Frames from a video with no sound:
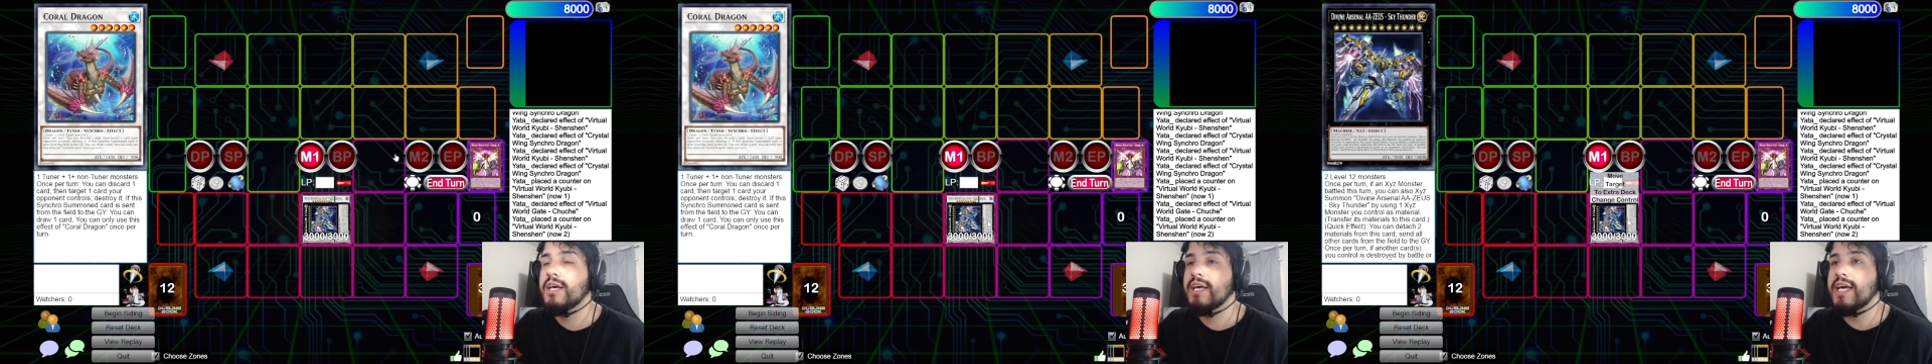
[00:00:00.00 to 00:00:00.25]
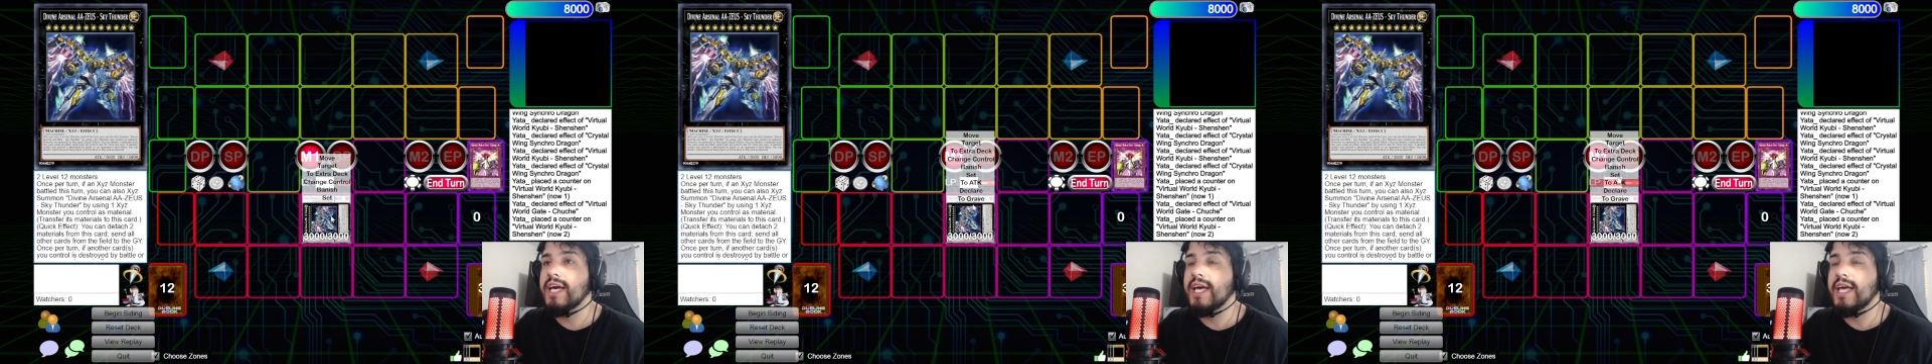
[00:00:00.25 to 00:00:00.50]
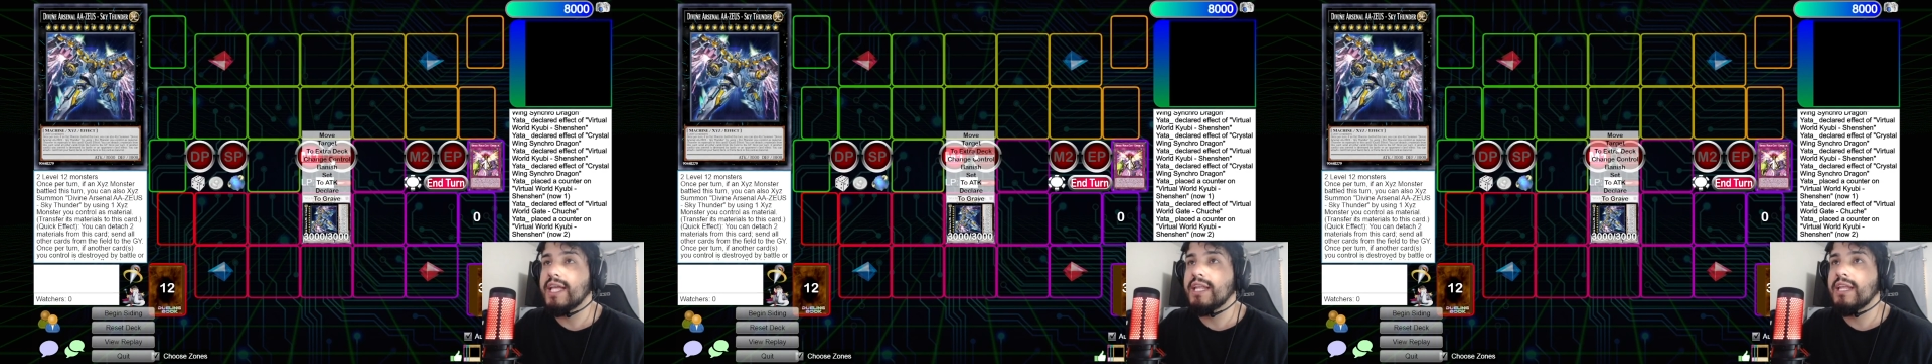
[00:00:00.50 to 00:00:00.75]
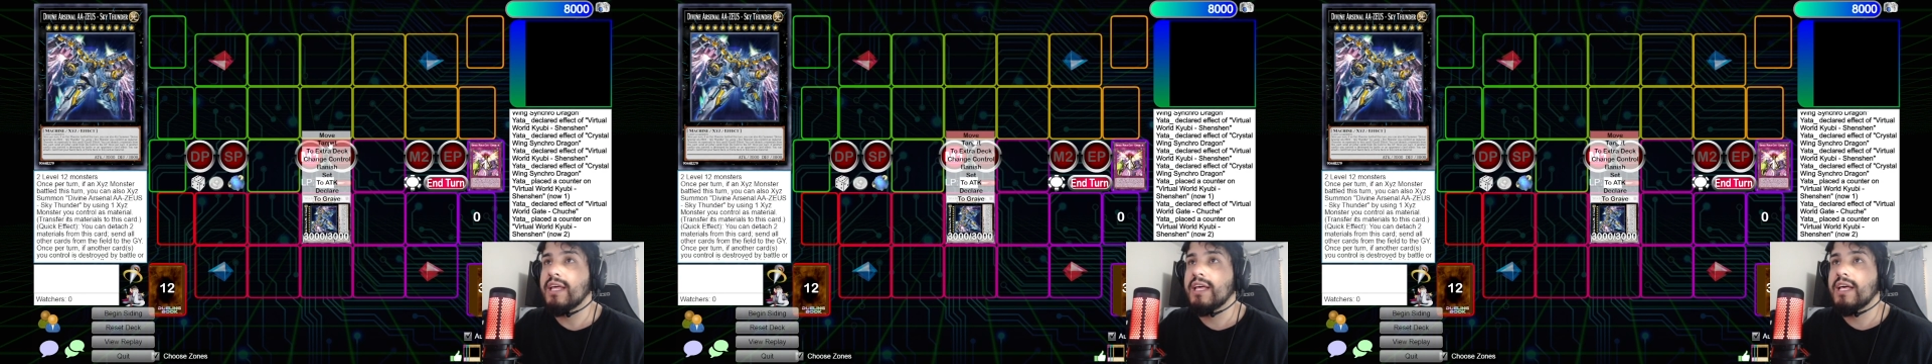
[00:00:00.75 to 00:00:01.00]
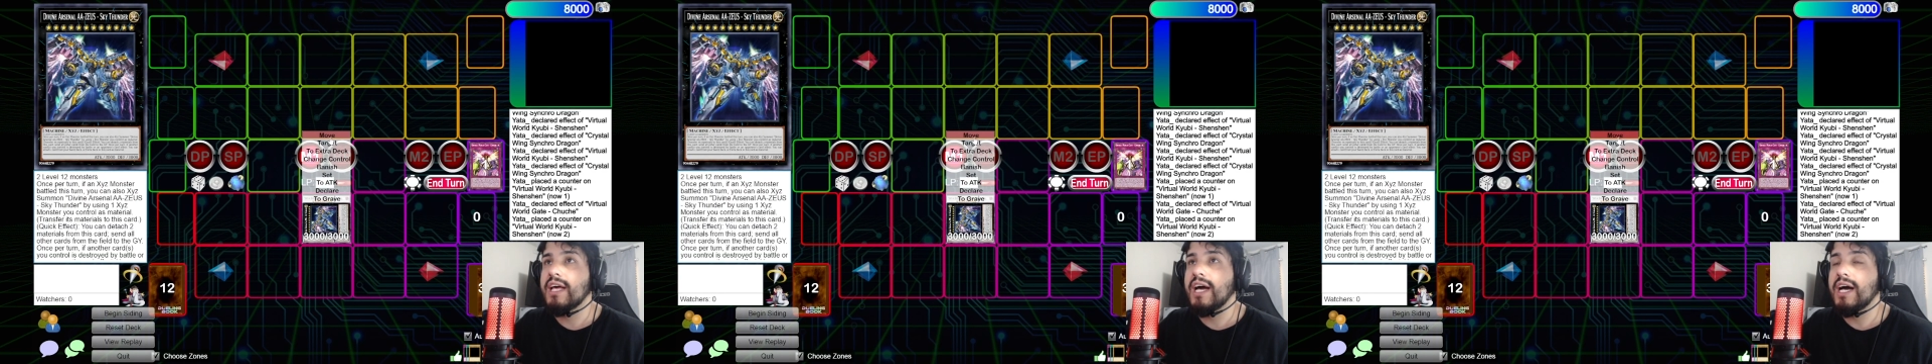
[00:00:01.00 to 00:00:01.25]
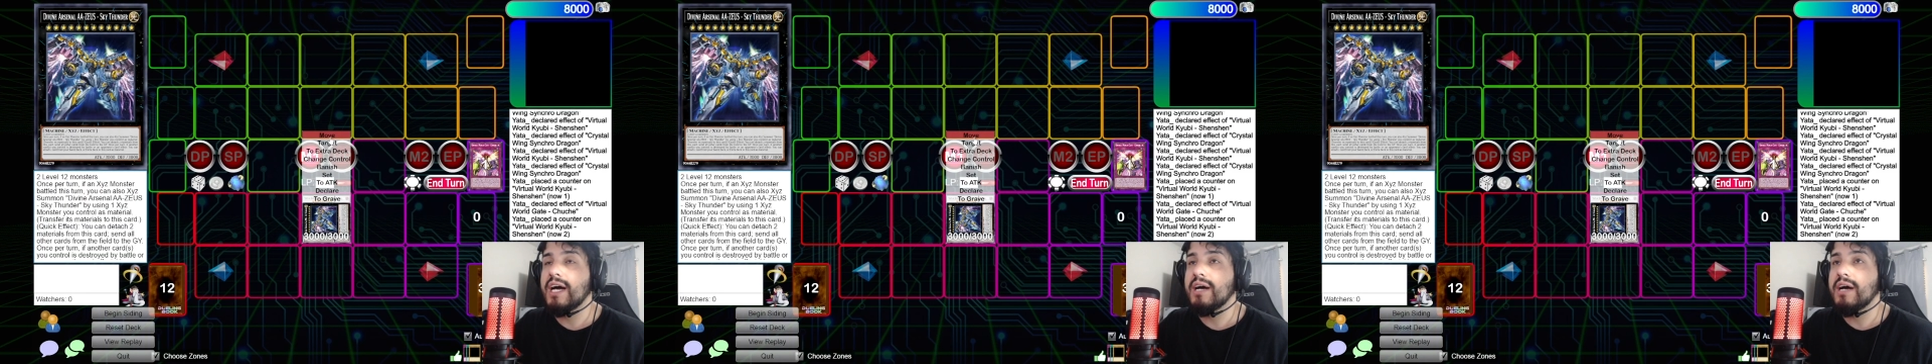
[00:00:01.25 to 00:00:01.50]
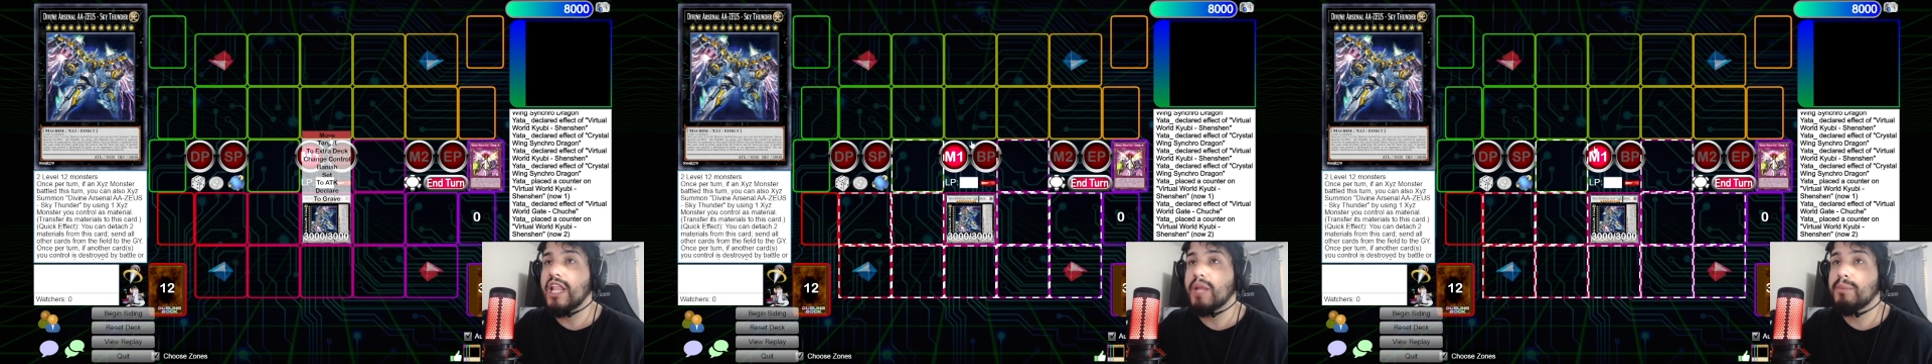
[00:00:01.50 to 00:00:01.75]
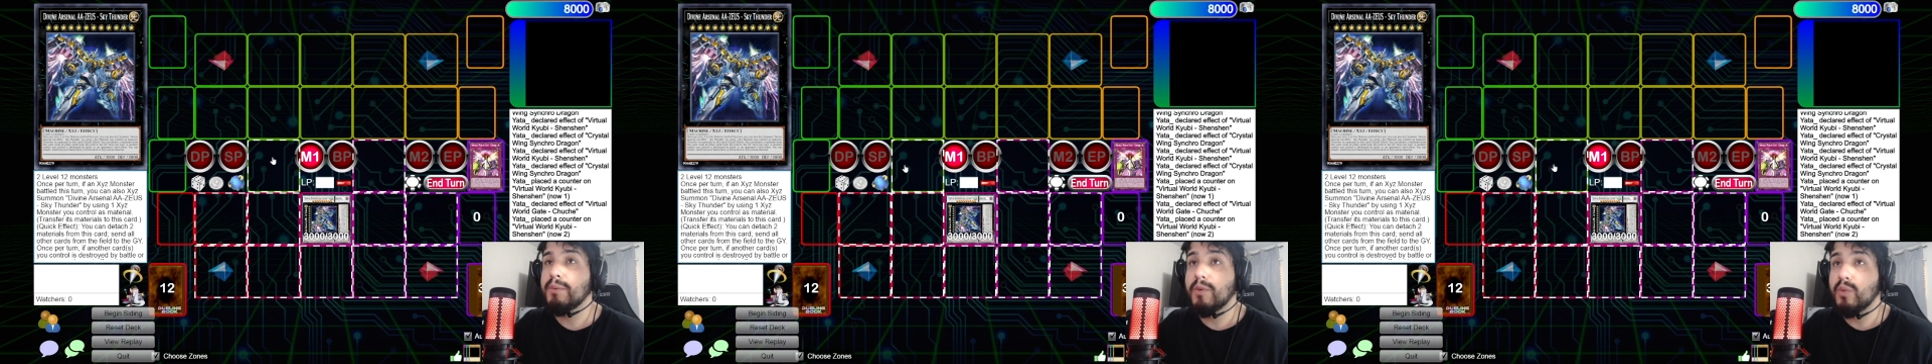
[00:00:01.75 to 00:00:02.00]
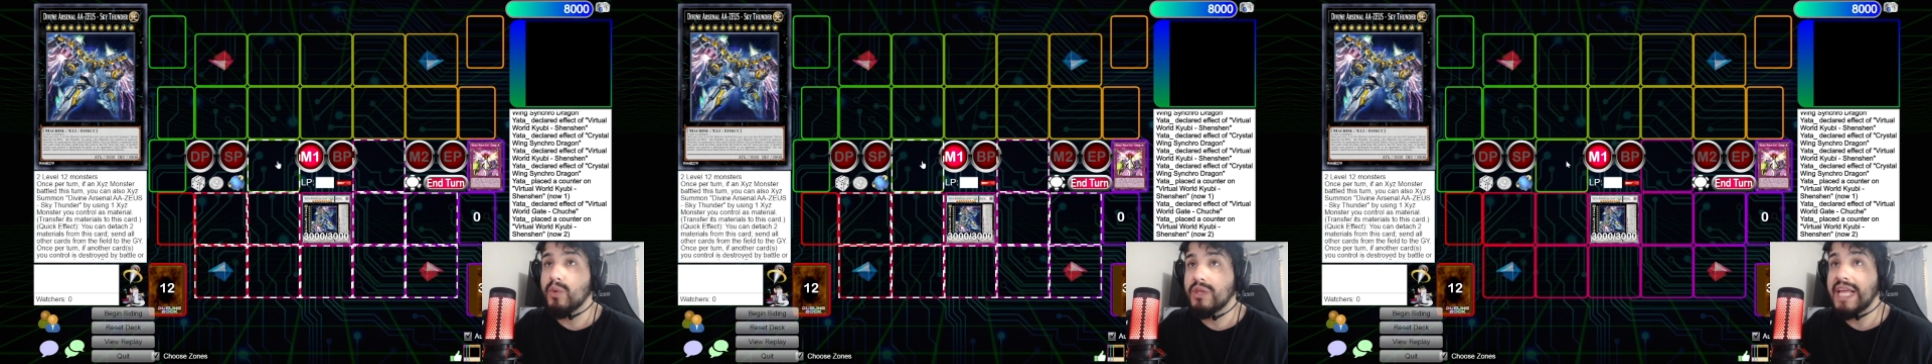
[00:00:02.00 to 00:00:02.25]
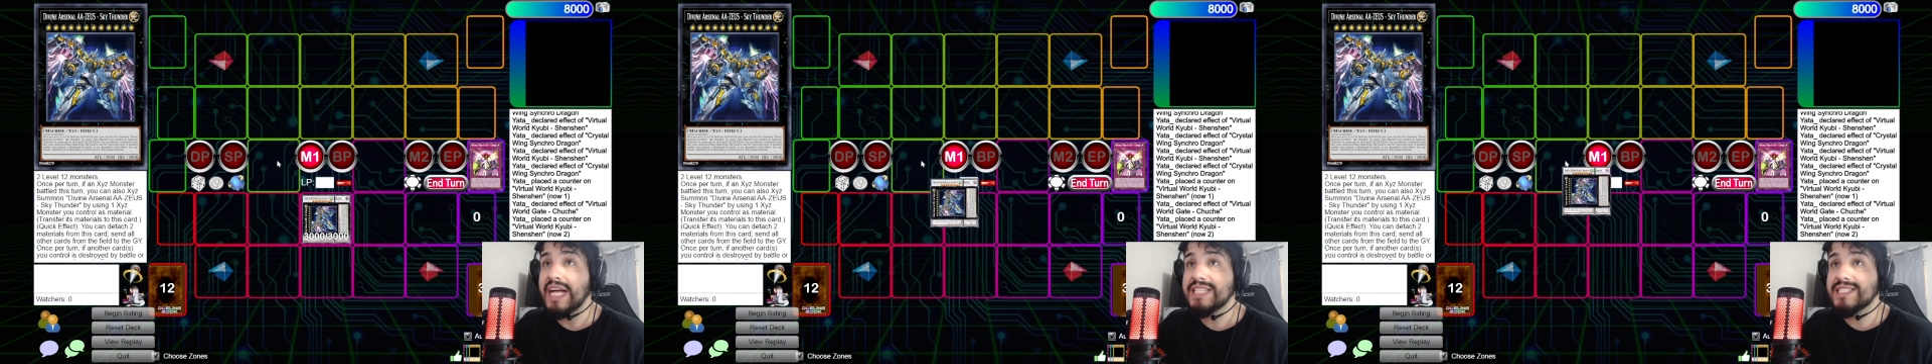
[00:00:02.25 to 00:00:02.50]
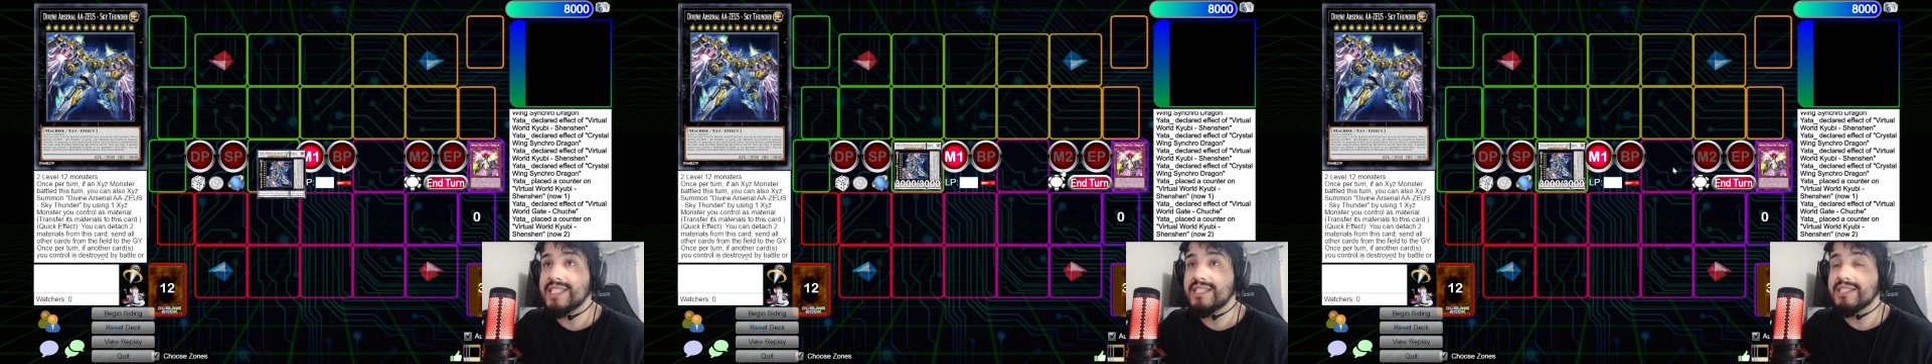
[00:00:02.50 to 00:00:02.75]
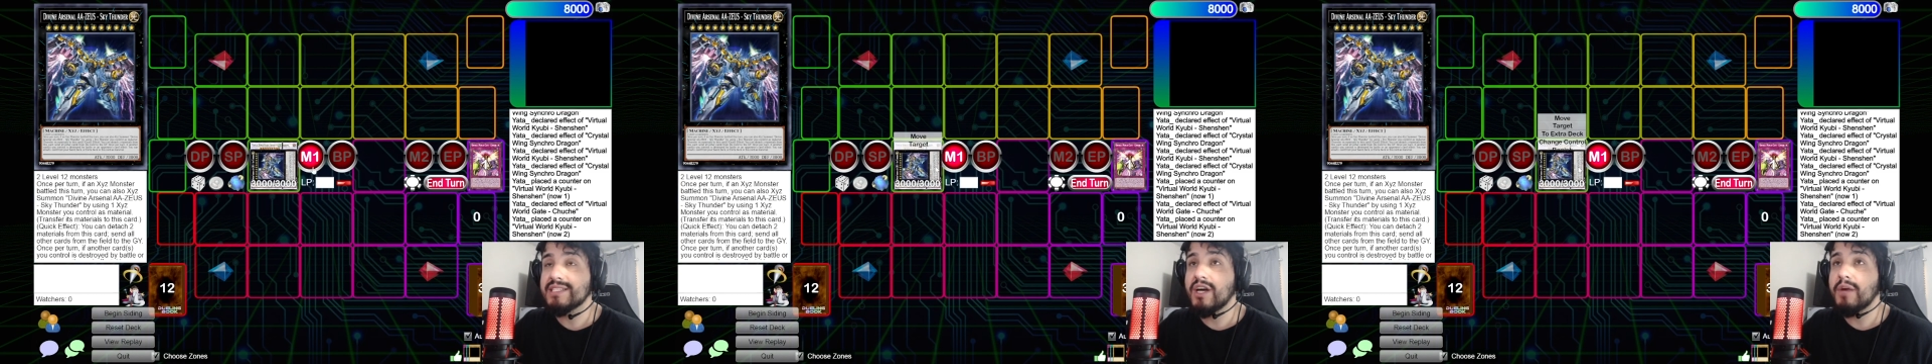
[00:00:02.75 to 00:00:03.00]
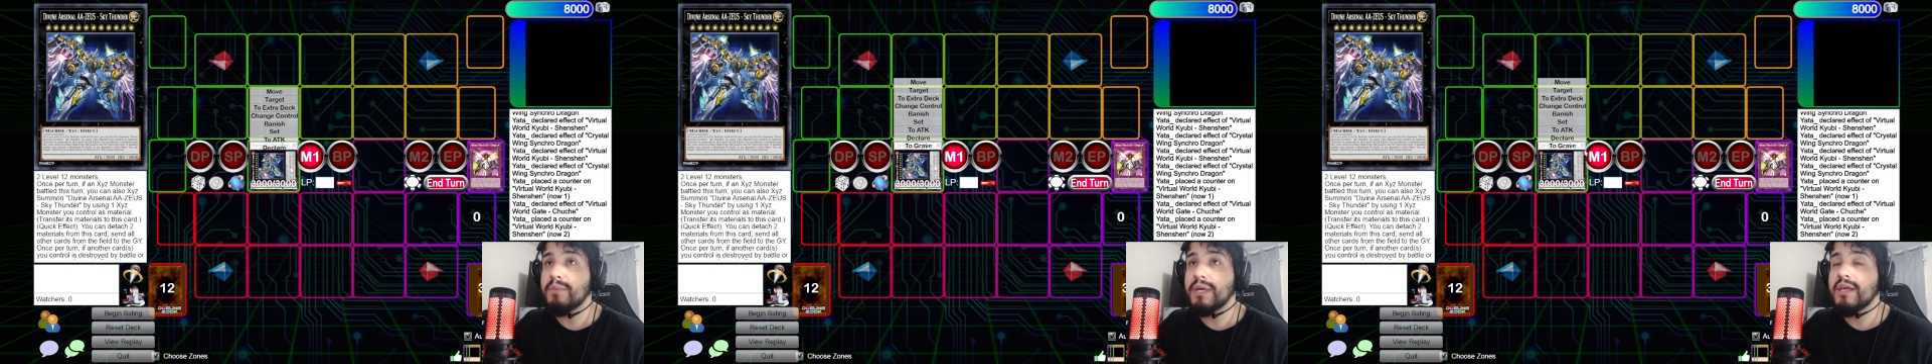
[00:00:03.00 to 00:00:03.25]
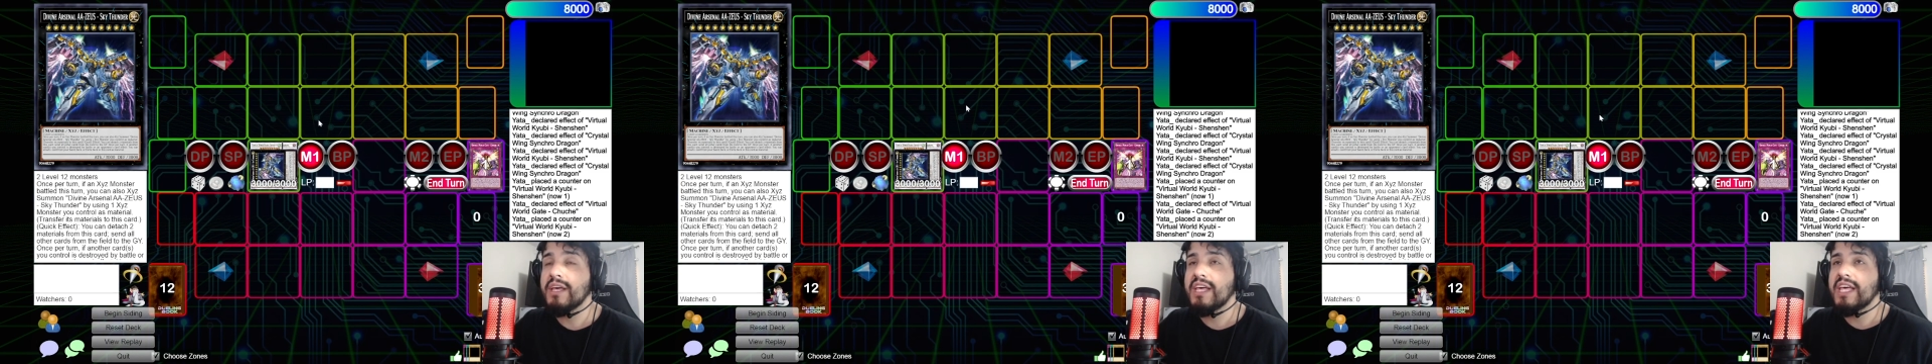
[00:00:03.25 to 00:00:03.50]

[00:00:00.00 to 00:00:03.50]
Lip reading: And a lot of people will not see this coming,